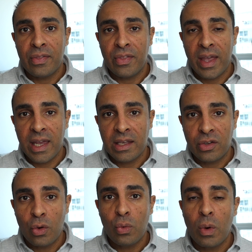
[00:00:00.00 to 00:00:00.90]
they
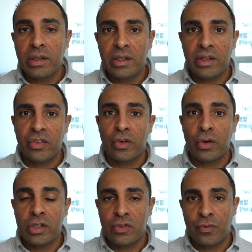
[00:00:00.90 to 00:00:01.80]
don't want to
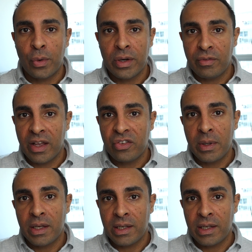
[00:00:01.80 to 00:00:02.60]
discourage foreign investment,